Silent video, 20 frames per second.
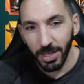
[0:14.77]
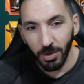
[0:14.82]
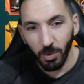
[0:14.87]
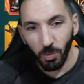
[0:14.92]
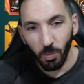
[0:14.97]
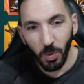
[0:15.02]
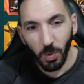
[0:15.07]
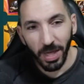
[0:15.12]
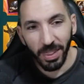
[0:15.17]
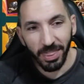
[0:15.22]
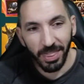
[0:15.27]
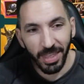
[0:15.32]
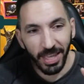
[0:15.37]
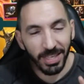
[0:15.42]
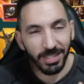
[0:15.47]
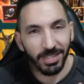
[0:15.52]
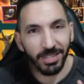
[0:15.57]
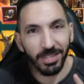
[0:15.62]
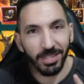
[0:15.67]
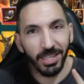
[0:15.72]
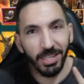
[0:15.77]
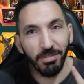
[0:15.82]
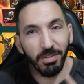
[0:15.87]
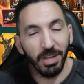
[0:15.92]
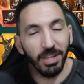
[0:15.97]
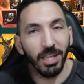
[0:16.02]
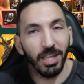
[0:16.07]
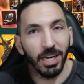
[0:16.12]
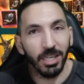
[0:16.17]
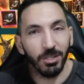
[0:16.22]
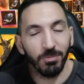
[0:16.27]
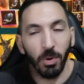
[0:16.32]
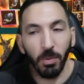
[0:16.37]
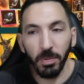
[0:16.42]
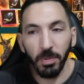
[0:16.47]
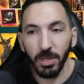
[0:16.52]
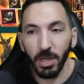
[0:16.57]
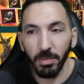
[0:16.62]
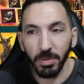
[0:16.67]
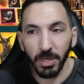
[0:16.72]
with this event that is
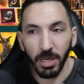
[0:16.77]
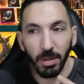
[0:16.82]
popping up in